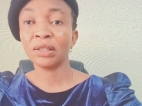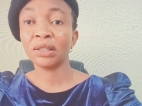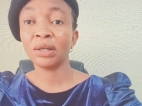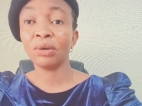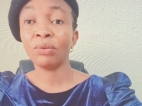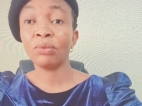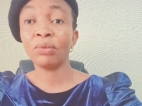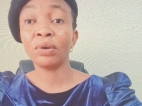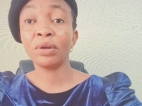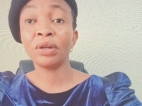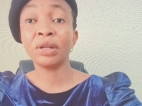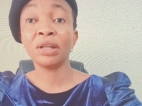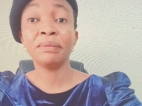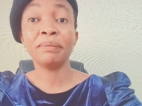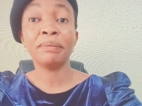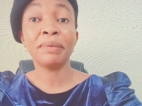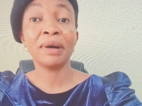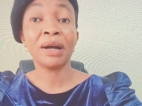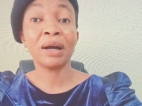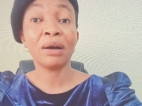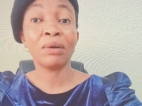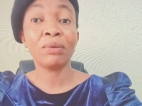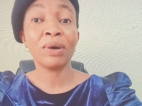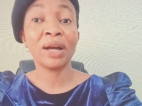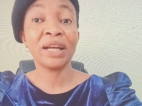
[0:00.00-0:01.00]
the worldly
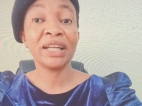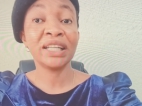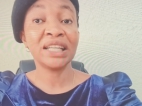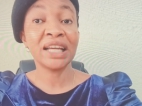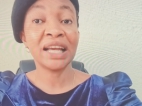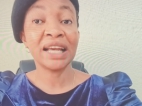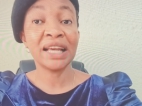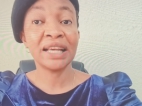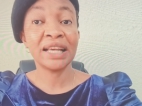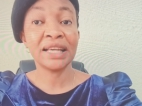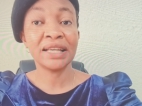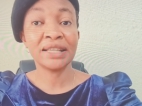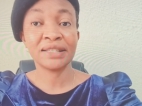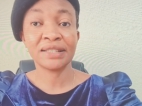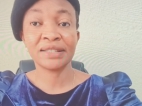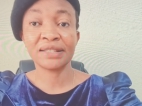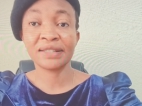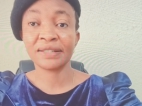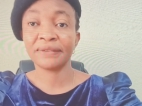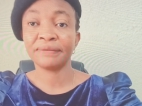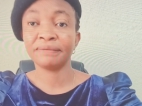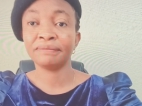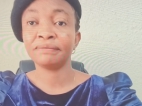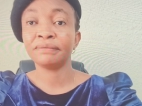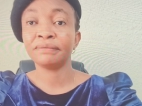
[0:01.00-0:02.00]
power in their
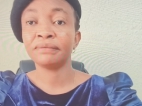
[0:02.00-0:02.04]
hands.